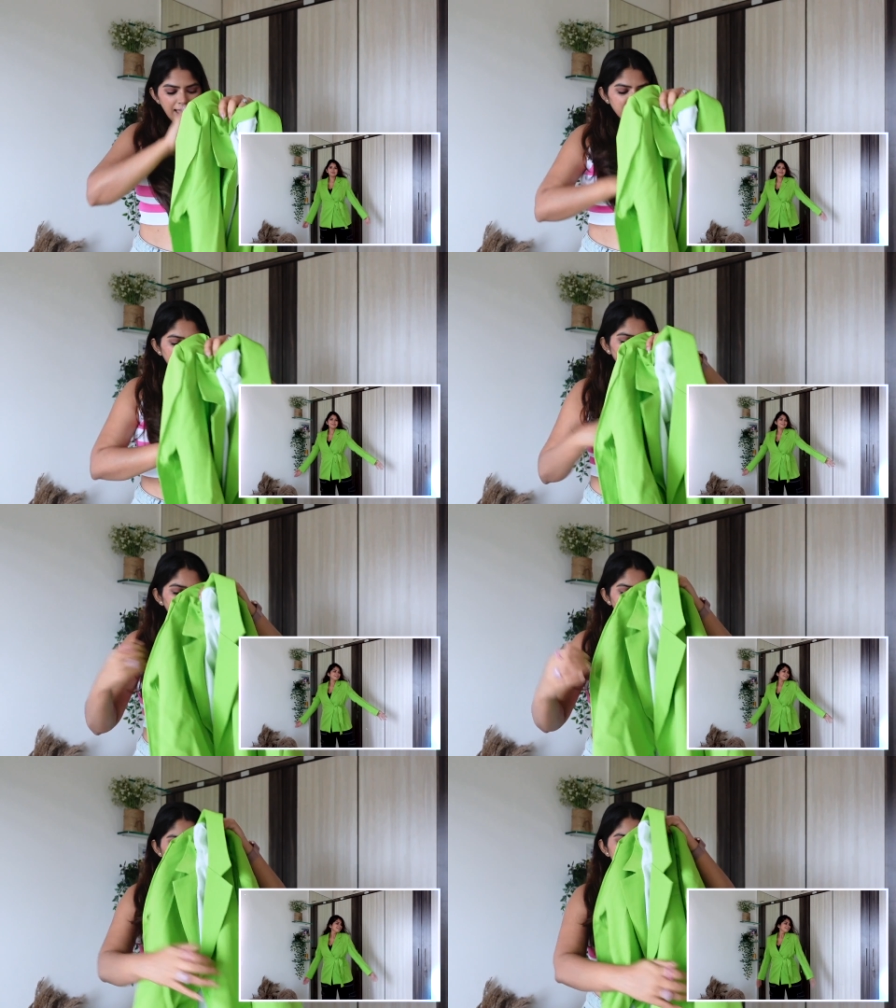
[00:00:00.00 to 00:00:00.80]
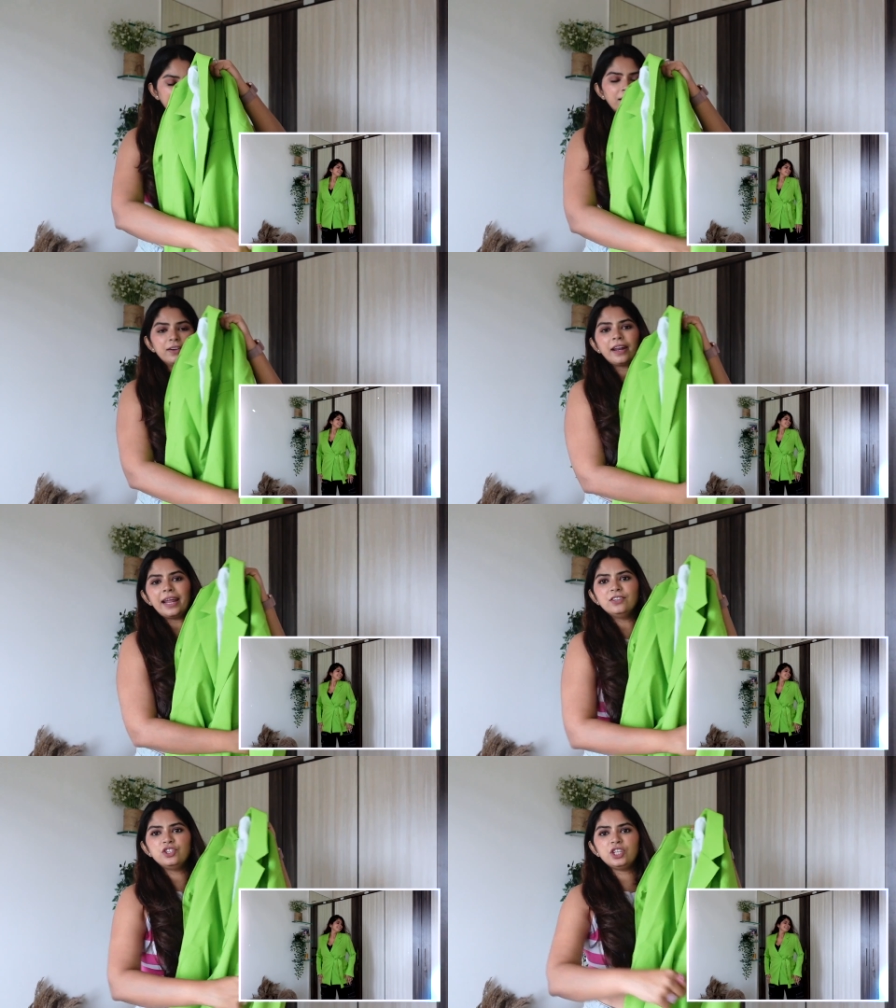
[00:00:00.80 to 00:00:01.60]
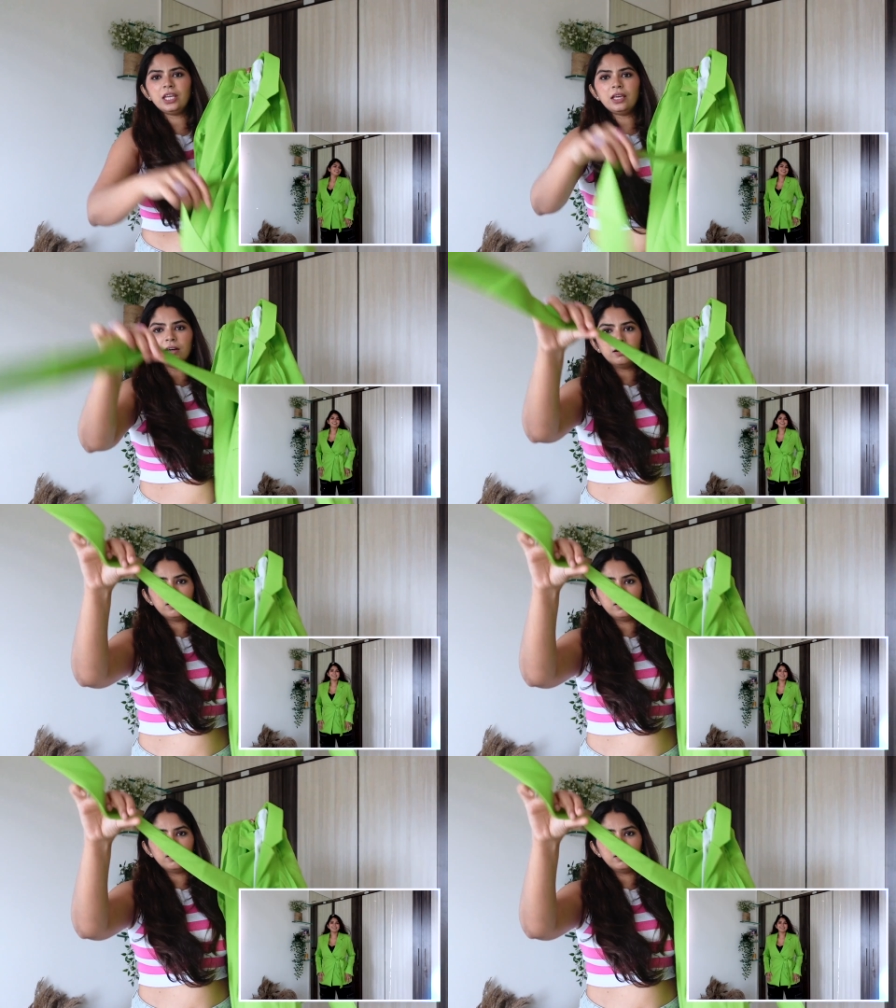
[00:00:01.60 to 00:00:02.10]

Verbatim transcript: have given this like a trenchy